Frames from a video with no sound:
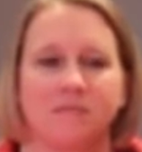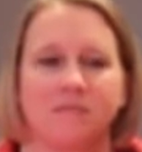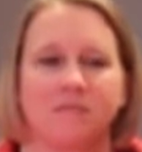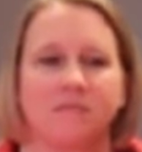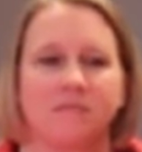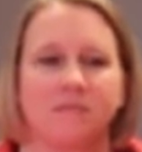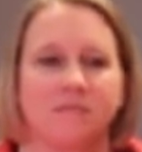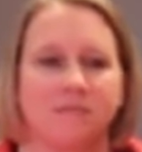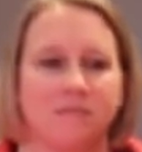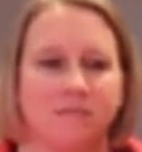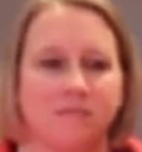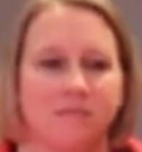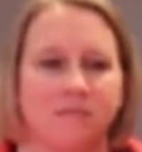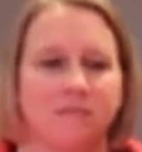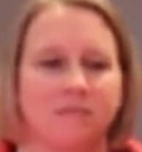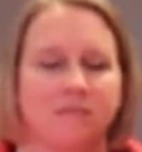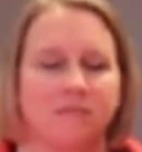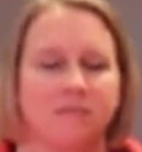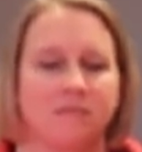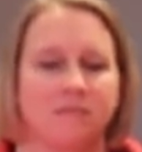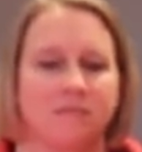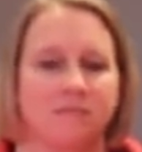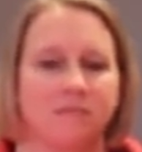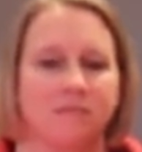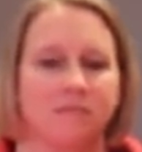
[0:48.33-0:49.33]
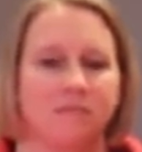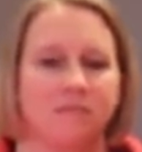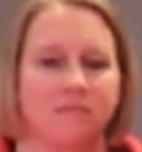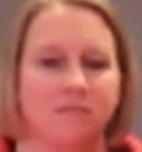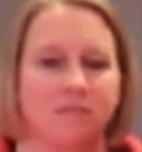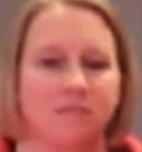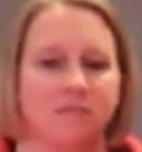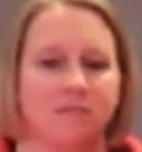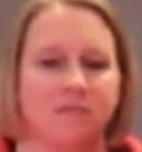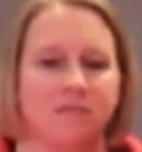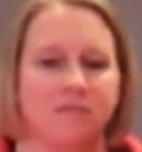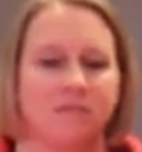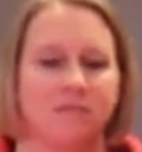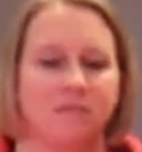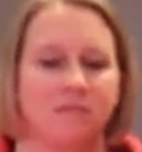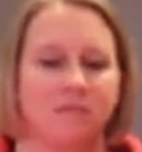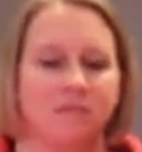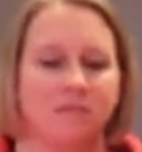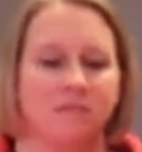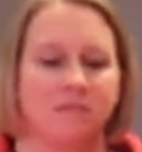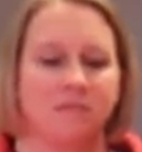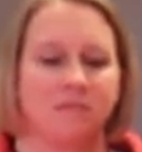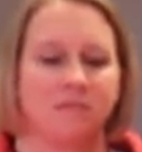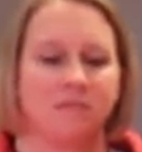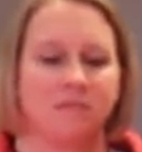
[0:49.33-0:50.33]

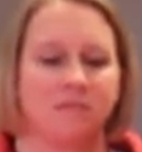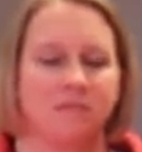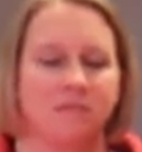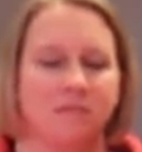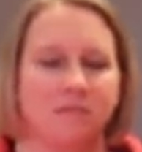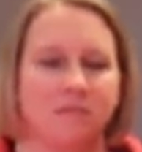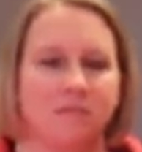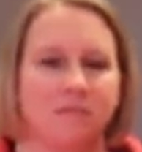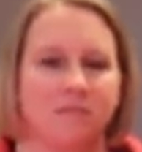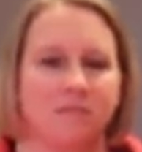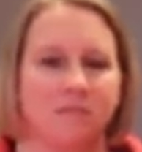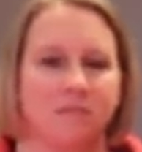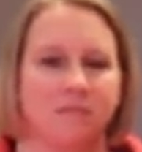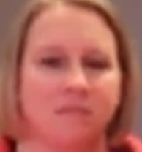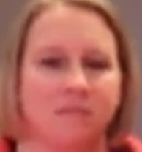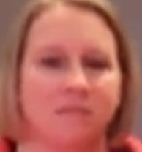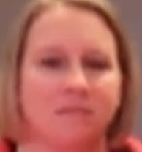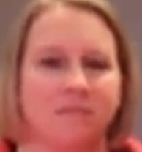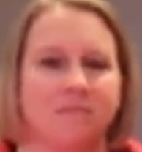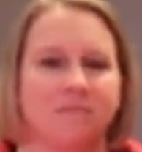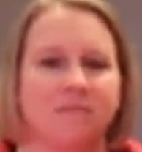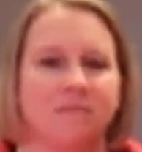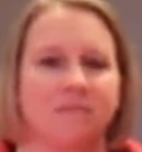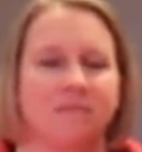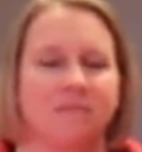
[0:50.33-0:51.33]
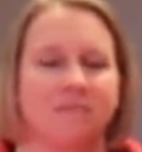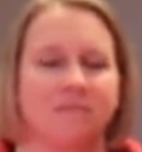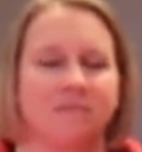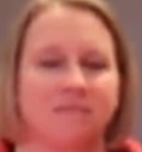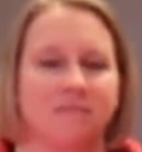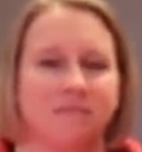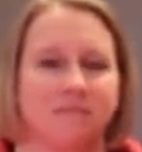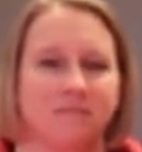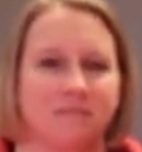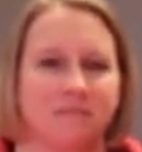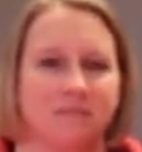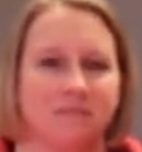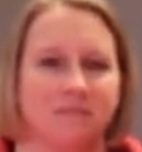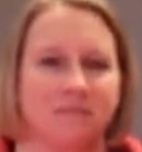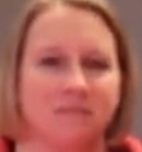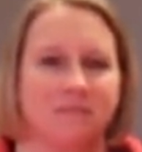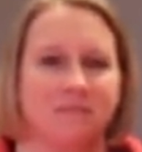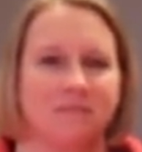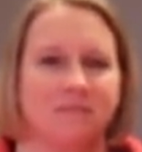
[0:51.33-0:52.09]
(silent)